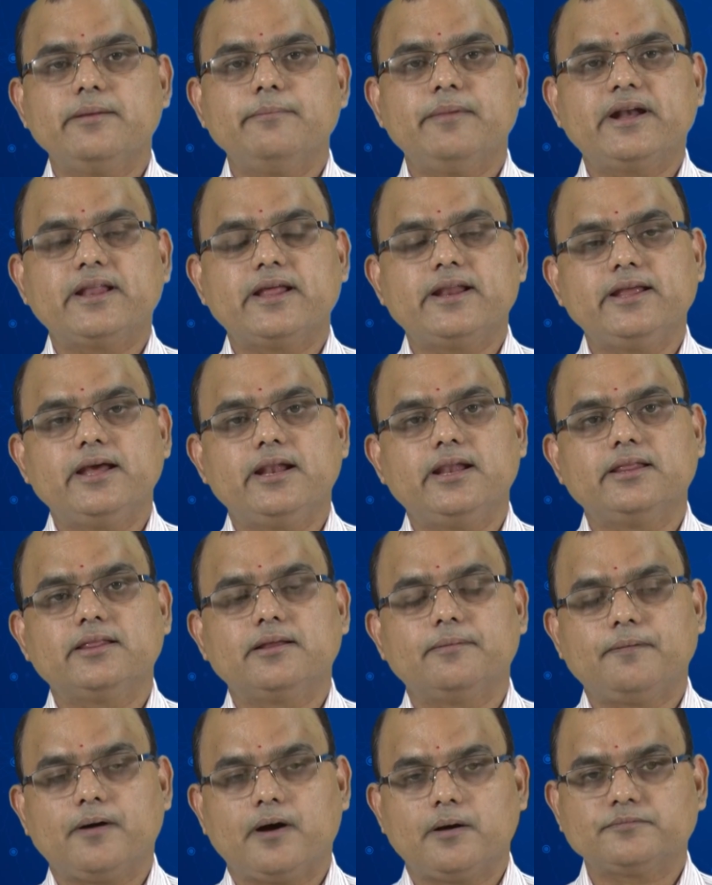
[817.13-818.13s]
material in
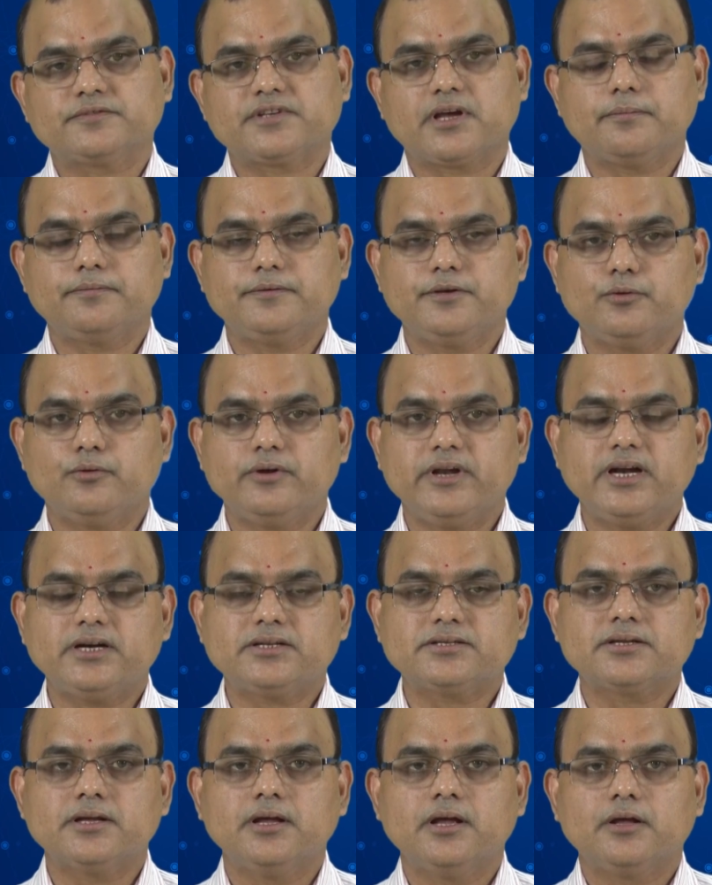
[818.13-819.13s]
the forms of
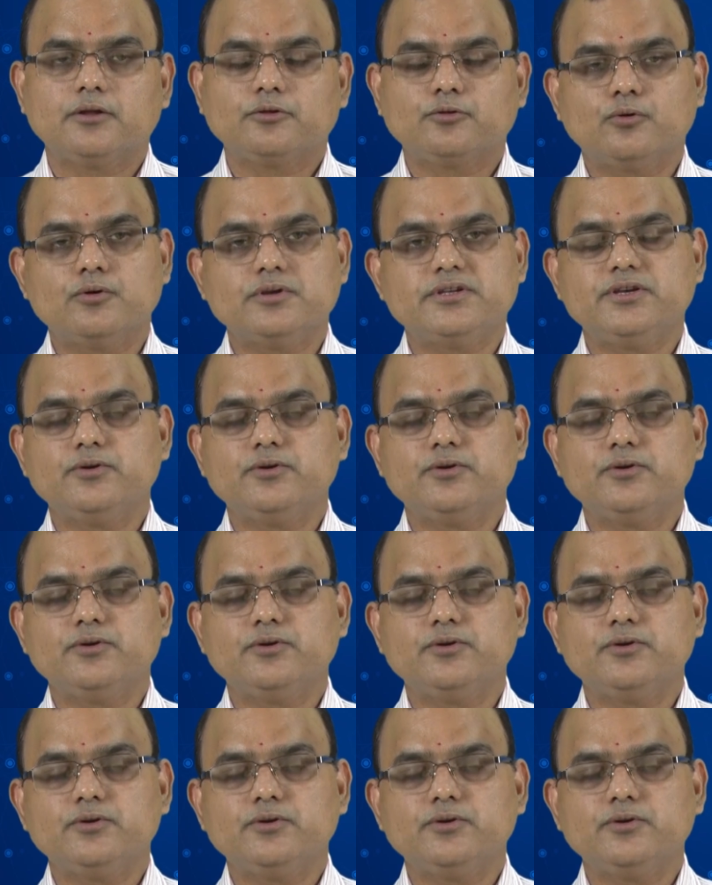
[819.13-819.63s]
units. Those